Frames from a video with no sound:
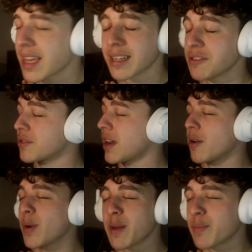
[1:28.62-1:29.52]
Okay, straight
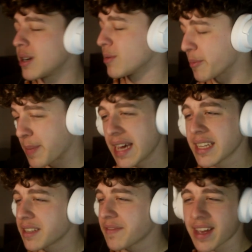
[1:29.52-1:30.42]
away, bro, the
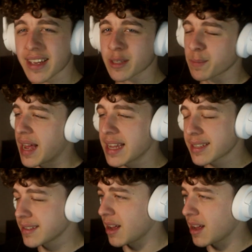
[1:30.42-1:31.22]
pace of it is mad.